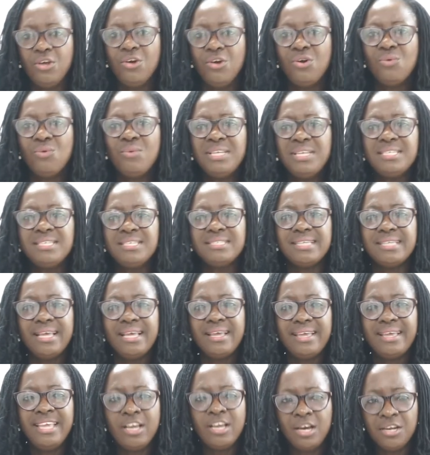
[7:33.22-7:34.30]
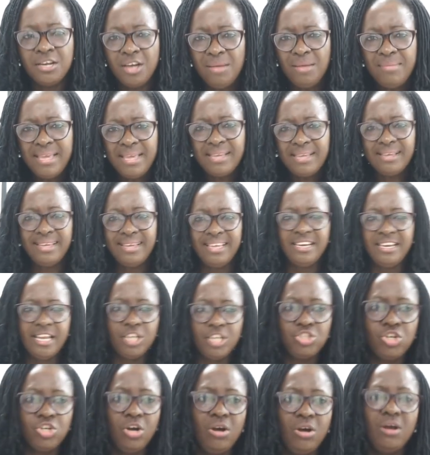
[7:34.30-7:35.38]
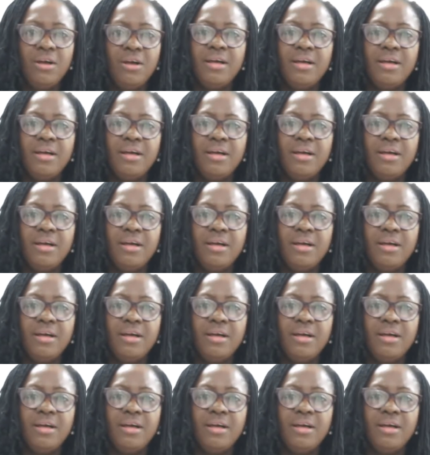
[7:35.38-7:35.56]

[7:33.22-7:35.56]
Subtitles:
which is economic in nature,